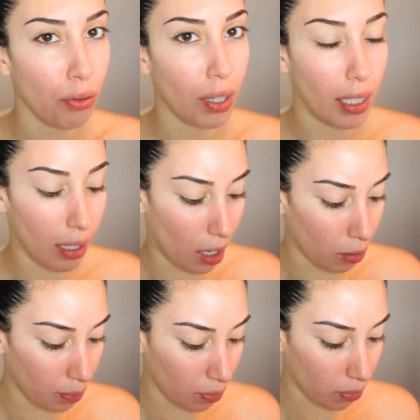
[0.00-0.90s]
really
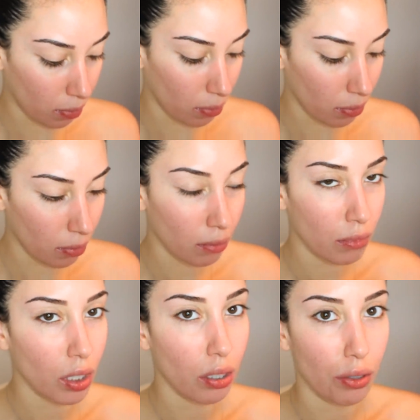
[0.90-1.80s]
though,
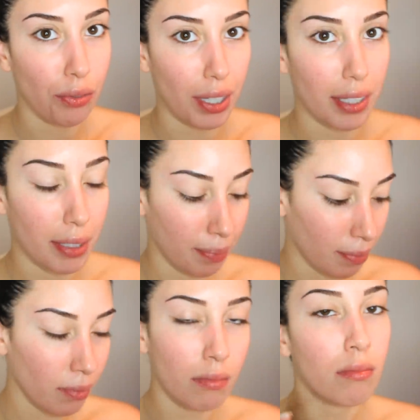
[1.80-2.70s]
really.
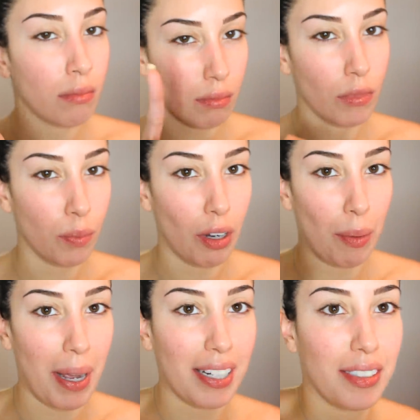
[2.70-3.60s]
Be
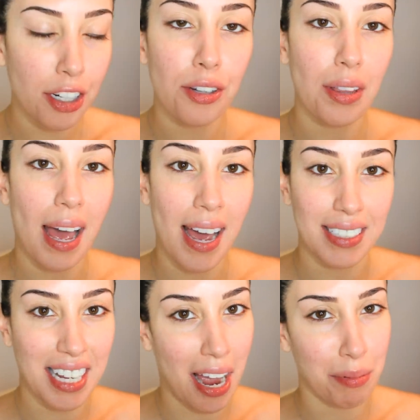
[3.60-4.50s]
right back. You knew that
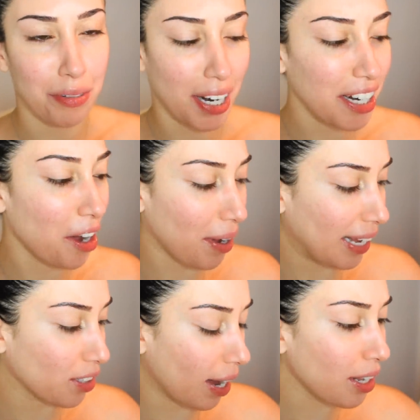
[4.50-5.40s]
had to happen, right?
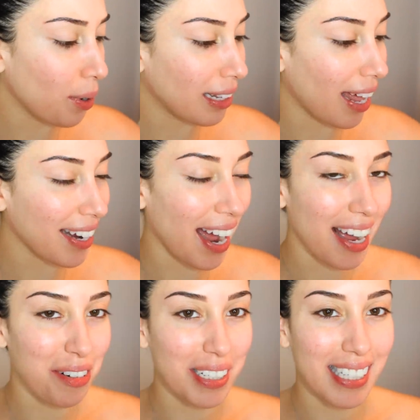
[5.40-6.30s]
Okay, so anyway, like
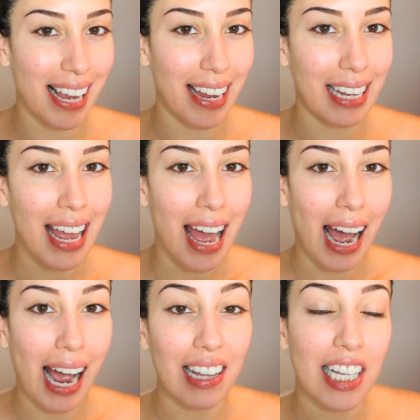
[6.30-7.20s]
I was saying,
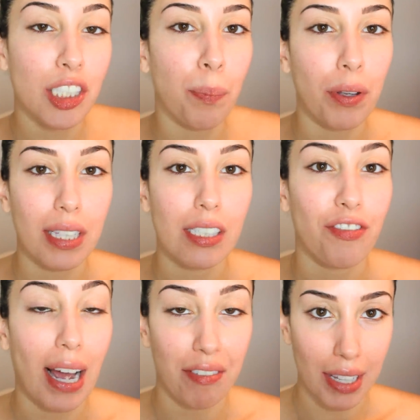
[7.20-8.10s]
I like to put these
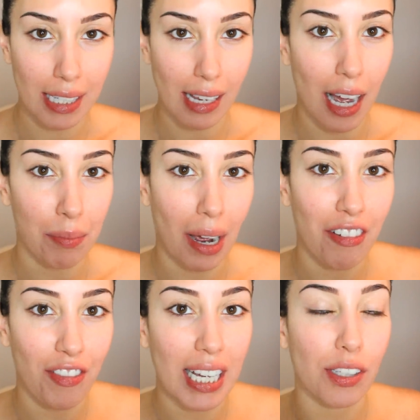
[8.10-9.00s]
5 things on
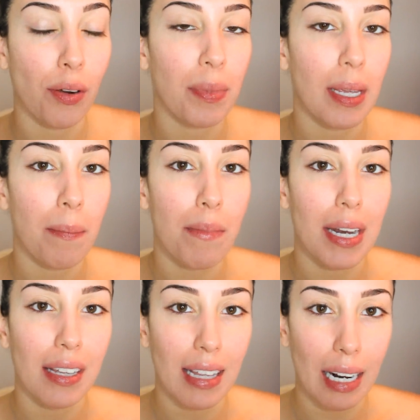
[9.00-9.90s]
my face from the
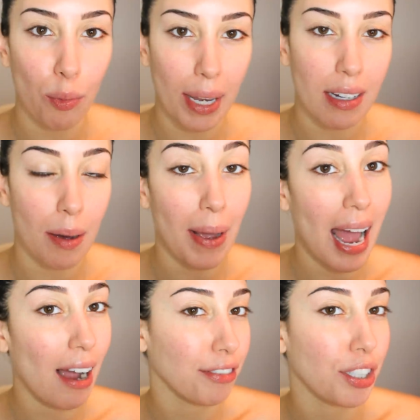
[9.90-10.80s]
minute that I wake up
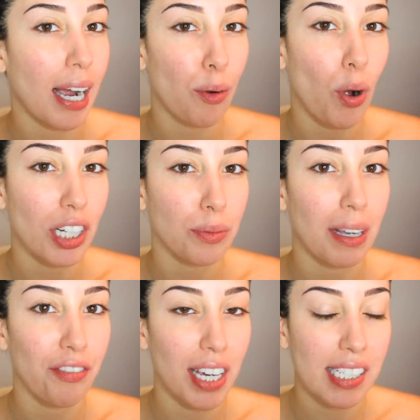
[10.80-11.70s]
after I wash
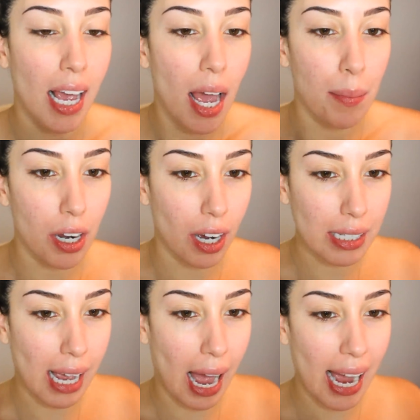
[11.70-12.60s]
my face,
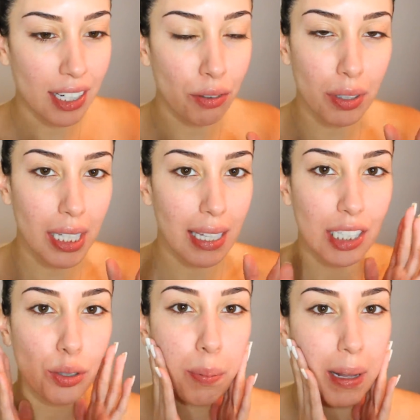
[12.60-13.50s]
because I don't really
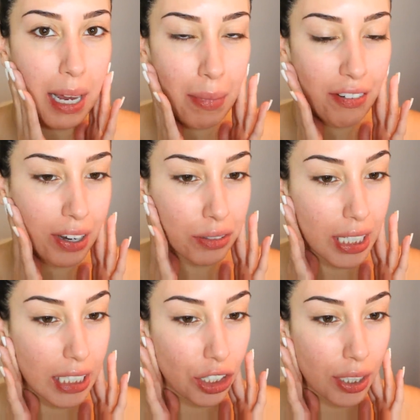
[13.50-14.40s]
like to apply my
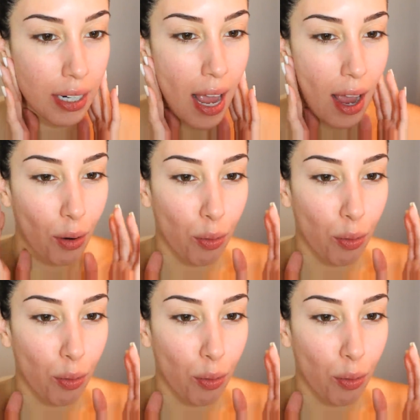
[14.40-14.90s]
foundation